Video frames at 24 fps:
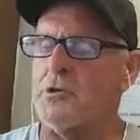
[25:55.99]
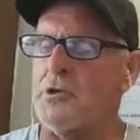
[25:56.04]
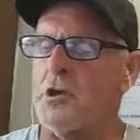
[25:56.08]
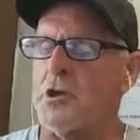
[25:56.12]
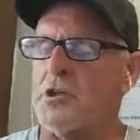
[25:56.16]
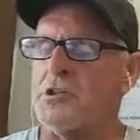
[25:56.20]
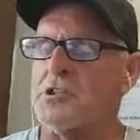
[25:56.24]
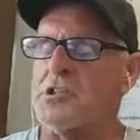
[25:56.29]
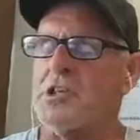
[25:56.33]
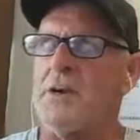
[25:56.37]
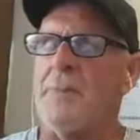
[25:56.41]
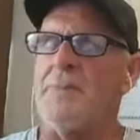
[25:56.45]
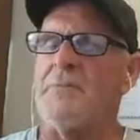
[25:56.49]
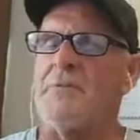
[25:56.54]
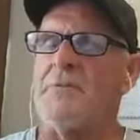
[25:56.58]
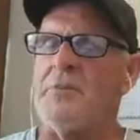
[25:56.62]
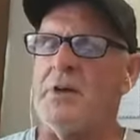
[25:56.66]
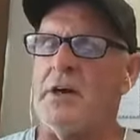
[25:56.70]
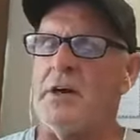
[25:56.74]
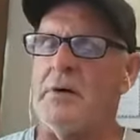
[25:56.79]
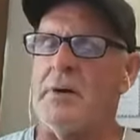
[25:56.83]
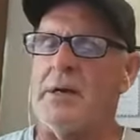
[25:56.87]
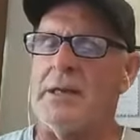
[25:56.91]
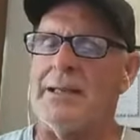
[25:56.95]
some
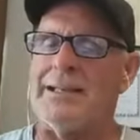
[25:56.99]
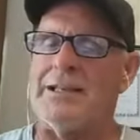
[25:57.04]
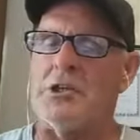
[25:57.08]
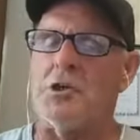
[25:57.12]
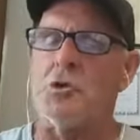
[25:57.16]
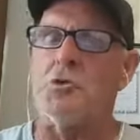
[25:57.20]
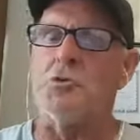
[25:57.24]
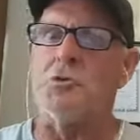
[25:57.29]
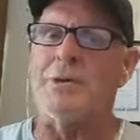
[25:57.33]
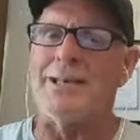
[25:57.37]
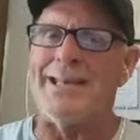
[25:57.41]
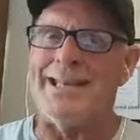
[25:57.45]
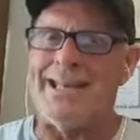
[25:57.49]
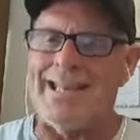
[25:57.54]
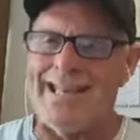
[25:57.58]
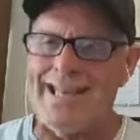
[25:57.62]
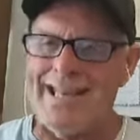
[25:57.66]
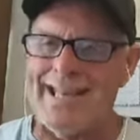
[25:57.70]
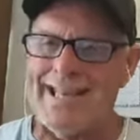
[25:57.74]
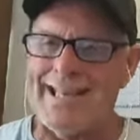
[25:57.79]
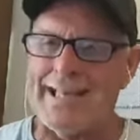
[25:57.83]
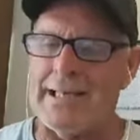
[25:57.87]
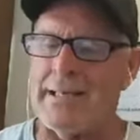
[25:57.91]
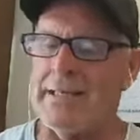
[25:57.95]
very
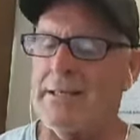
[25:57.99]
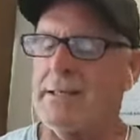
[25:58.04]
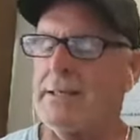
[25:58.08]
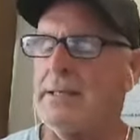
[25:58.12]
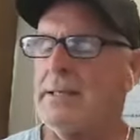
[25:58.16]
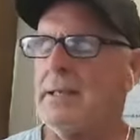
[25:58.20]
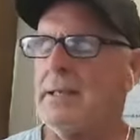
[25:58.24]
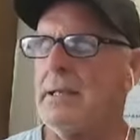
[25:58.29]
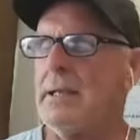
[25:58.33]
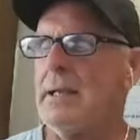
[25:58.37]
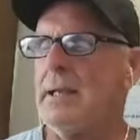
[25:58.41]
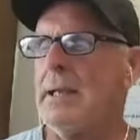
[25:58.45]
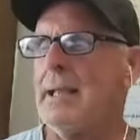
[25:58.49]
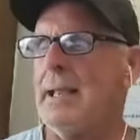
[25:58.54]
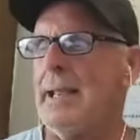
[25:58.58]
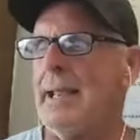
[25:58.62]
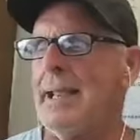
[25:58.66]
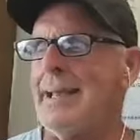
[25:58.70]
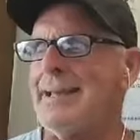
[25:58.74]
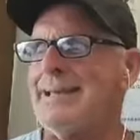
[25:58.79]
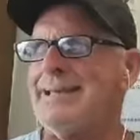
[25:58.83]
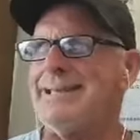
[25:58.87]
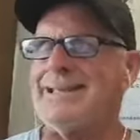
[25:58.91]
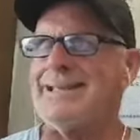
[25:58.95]
unique
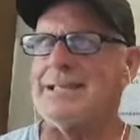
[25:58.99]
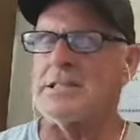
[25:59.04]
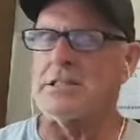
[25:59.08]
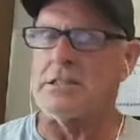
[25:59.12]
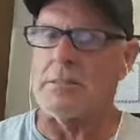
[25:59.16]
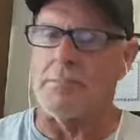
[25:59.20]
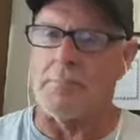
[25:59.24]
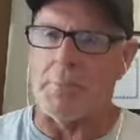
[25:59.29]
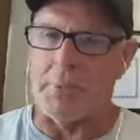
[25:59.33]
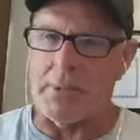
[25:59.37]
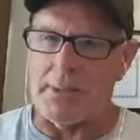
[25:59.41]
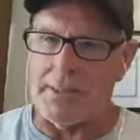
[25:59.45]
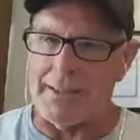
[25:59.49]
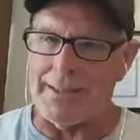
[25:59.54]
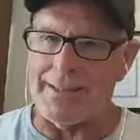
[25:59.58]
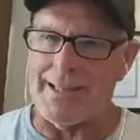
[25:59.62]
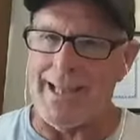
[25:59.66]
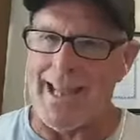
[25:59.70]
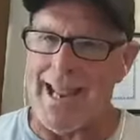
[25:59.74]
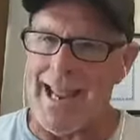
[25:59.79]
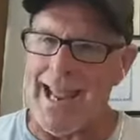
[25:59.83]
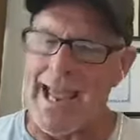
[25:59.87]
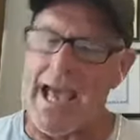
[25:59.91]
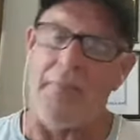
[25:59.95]
and disciplined
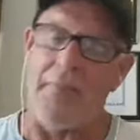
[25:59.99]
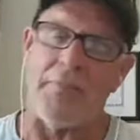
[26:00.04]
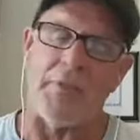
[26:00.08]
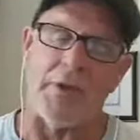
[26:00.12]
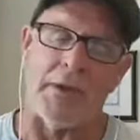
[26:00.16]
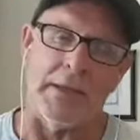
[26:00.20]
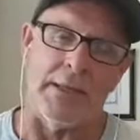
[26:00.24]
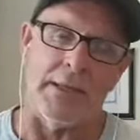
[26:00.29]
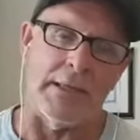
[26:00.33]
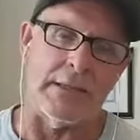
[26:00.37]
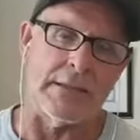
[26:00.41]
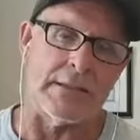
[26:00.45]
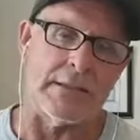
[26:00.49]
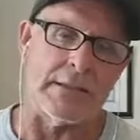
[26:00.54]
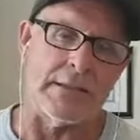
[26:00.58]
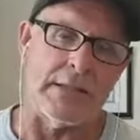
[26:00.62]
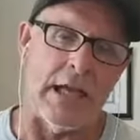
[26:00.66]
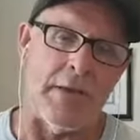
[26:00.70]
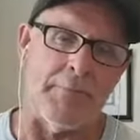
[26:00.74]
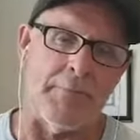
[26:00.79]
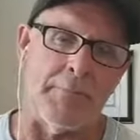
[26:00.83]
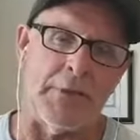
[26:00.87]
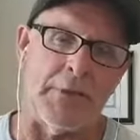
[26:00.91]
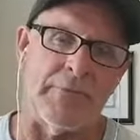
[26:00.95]
athletes
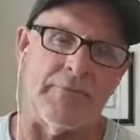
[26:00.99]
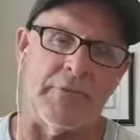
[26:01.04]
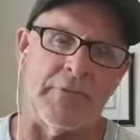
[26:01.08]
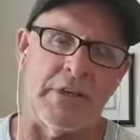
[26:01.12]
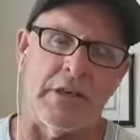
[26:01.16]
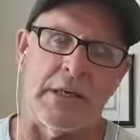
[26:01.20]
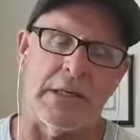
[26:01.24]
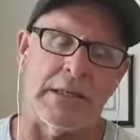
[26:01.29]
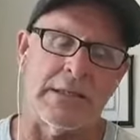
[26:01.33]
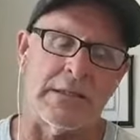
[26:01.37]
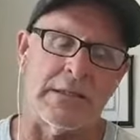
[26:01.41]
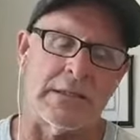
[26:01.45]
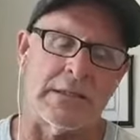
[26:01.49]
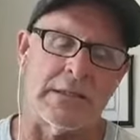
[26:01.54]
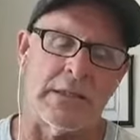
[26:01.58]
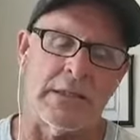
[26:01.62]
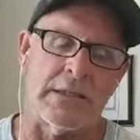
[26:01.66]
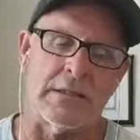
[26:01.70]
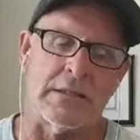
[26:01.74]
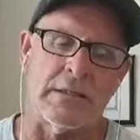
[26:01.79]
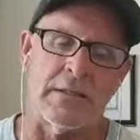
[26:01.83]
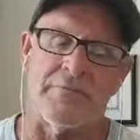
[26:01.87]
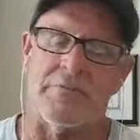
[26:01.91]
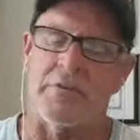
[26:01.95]
that have been very
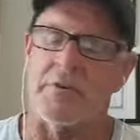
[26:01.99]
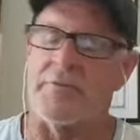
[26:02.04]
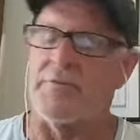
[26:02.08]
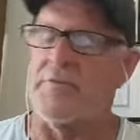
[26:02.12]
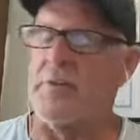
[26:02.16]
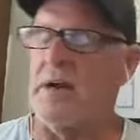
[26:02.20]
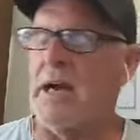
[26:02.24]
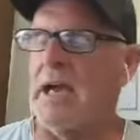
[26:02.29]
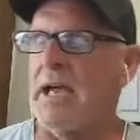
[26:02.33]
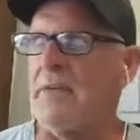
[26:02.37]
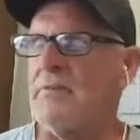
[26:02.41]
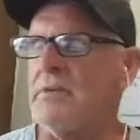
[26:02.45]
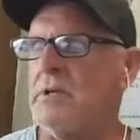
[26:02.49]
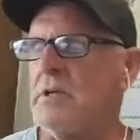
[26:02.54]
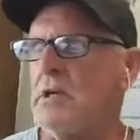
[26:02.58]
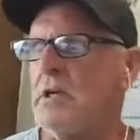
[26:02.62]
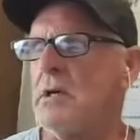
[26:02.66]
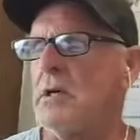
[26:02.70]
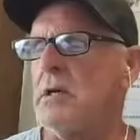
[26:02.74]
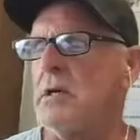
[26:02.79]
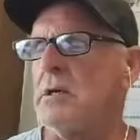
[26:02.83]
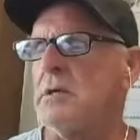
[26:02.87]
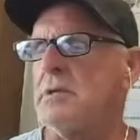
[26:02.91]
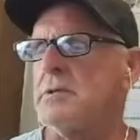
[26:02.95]
consistent for 5
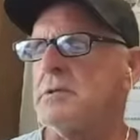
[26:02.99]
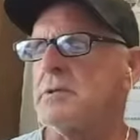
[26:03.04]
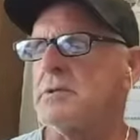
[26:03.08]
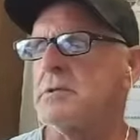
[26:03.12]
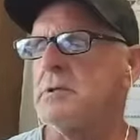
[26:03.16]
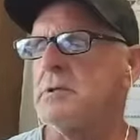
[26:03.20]
years.